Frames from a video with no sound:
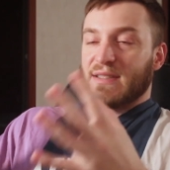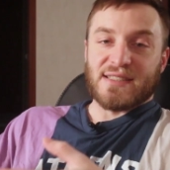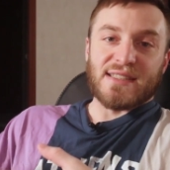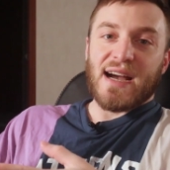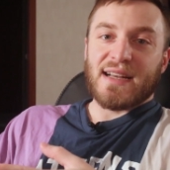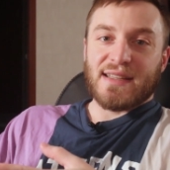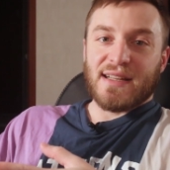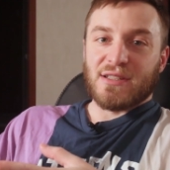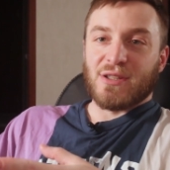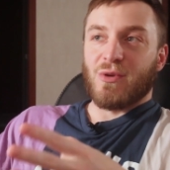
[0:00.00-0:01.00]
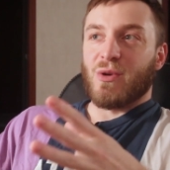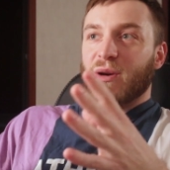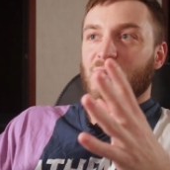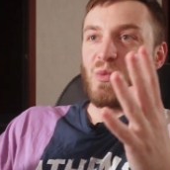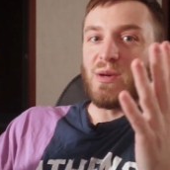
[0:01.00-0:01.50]
side
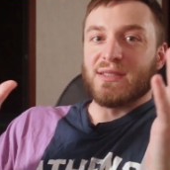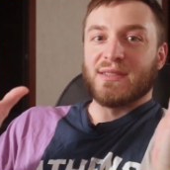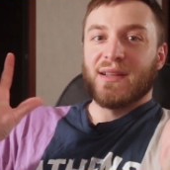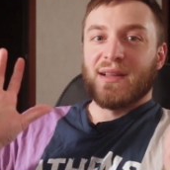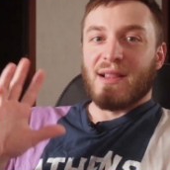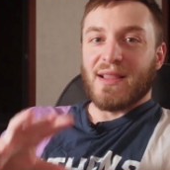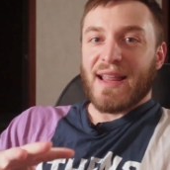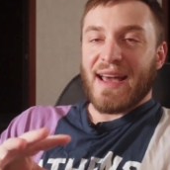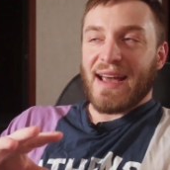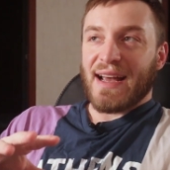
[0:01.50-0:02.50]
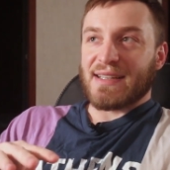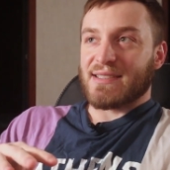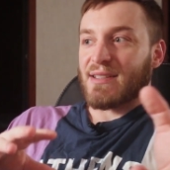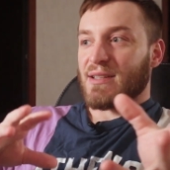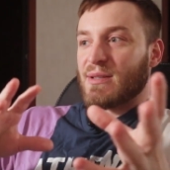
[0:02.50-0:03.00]
deltoid with
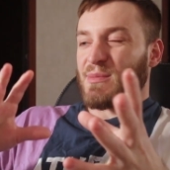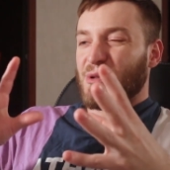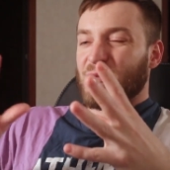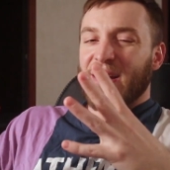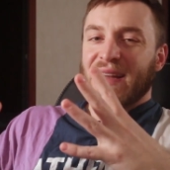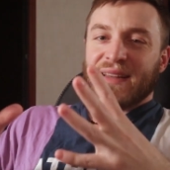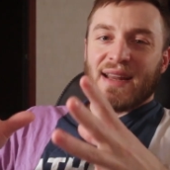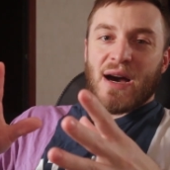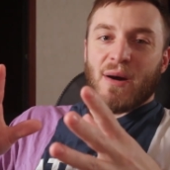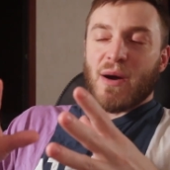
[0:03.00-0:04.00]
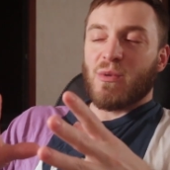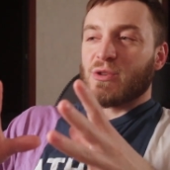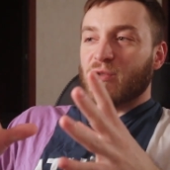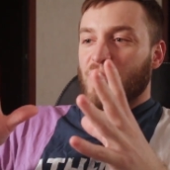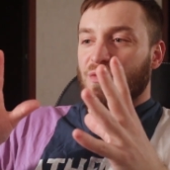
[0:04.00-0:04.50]
legs. But right now I
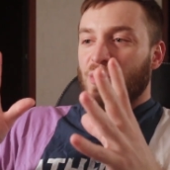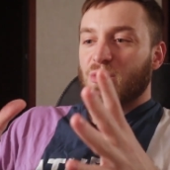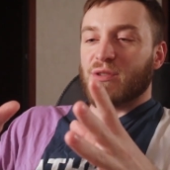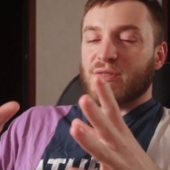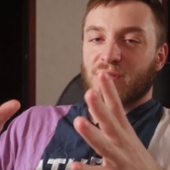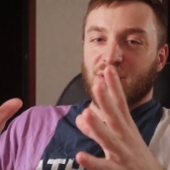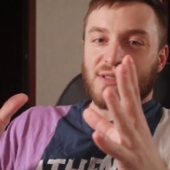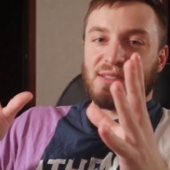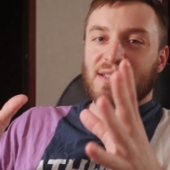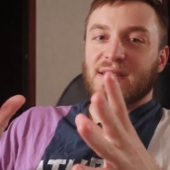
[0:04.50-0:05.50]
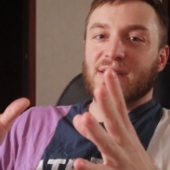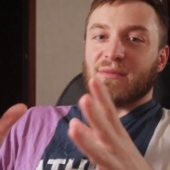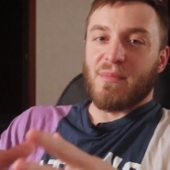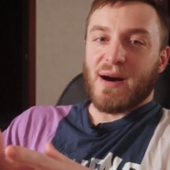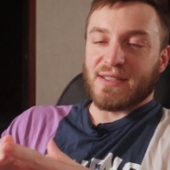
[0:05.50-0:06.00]
want to focus on
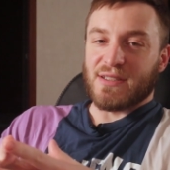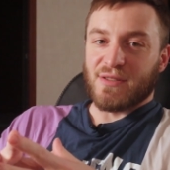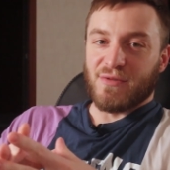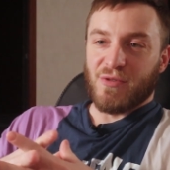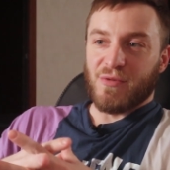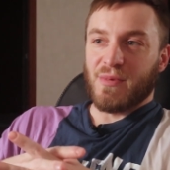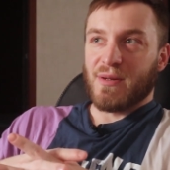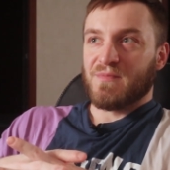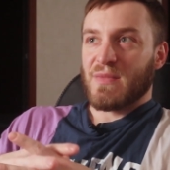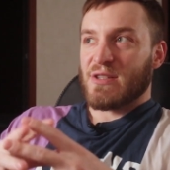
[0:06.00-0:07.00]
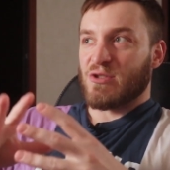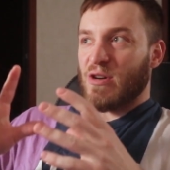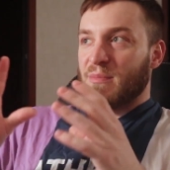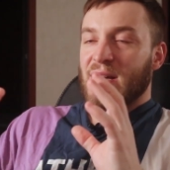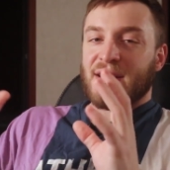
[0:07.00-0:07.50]
single muscle group.
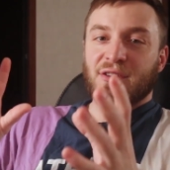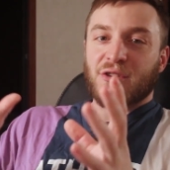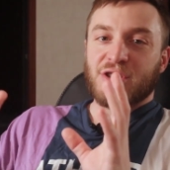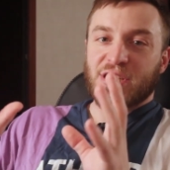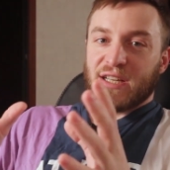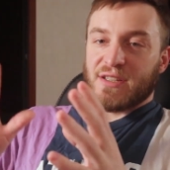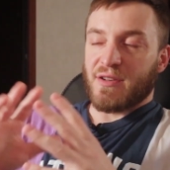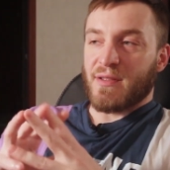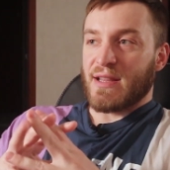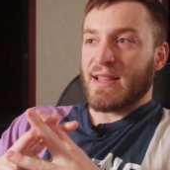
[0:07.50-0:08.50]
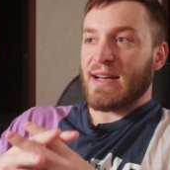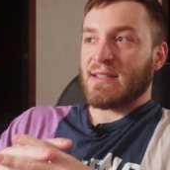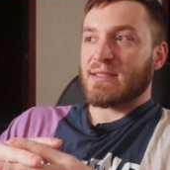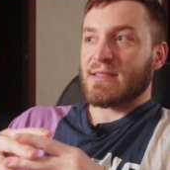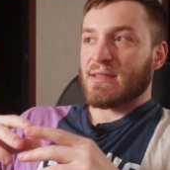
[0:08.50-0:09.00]
So I'm not interchanging the
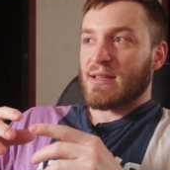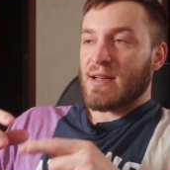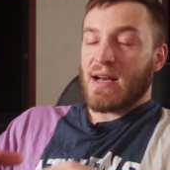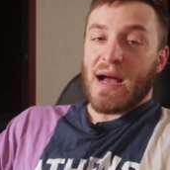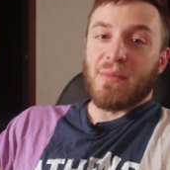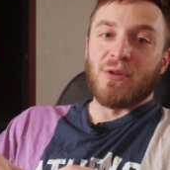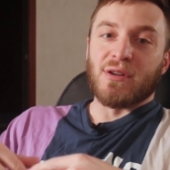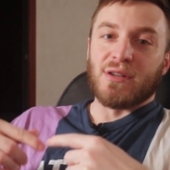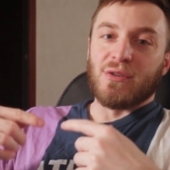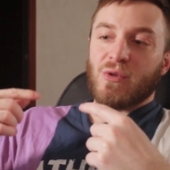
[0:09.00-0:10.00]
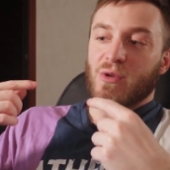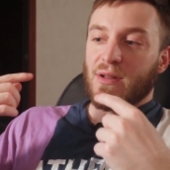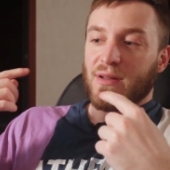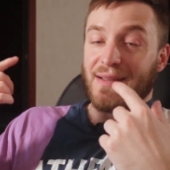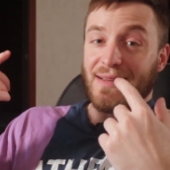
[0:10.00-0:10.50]
delts. I'm gonna
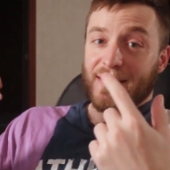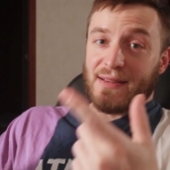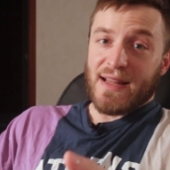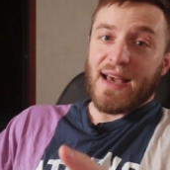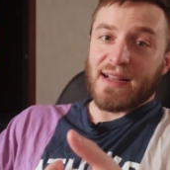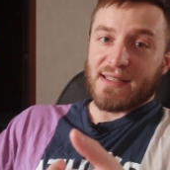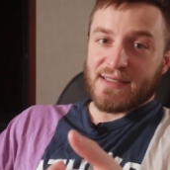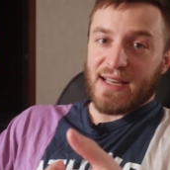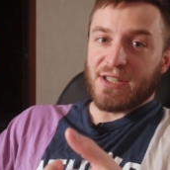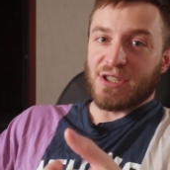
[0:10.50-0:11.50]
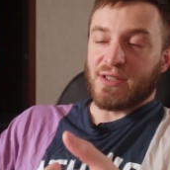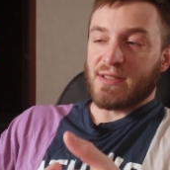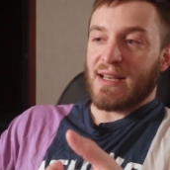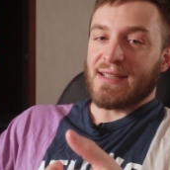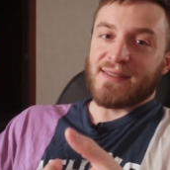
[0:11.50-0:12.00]
do leg
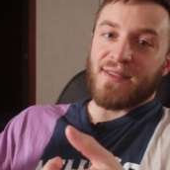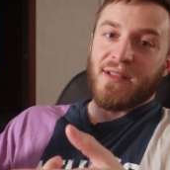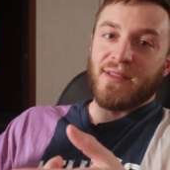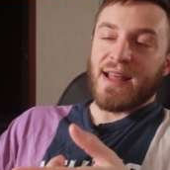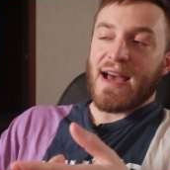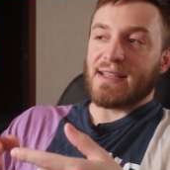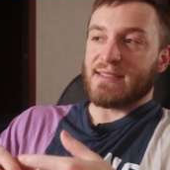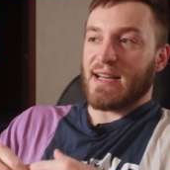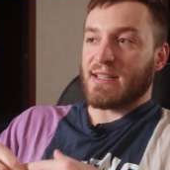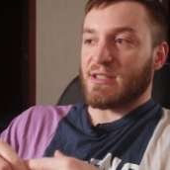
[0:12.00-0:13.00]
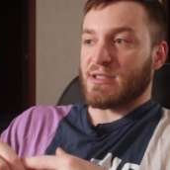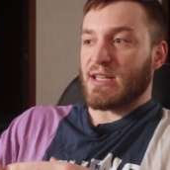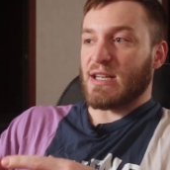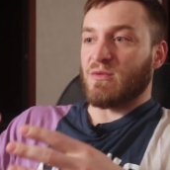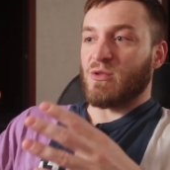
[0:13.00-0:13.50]
extension as the last
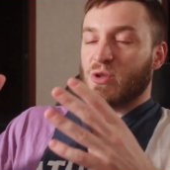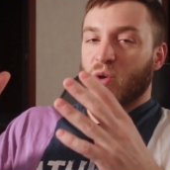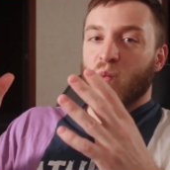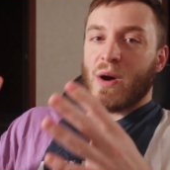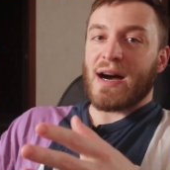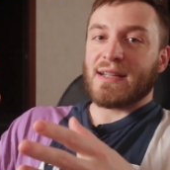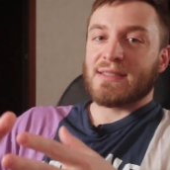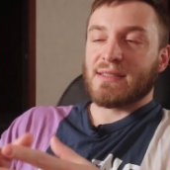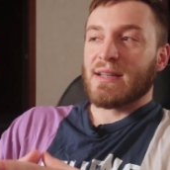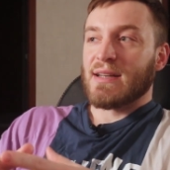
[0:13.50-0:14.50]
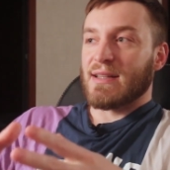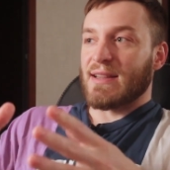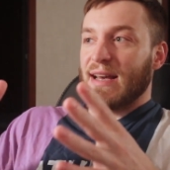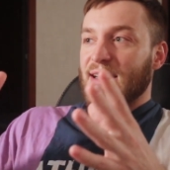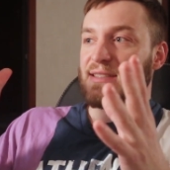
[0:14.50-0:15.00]
exercise for quads.
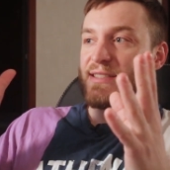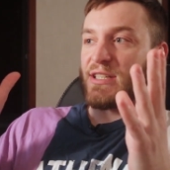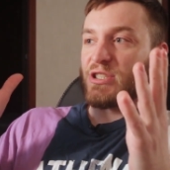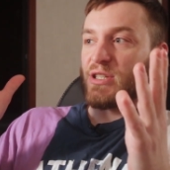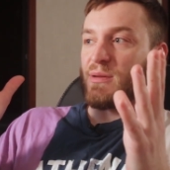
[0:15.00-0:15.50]
Leg extension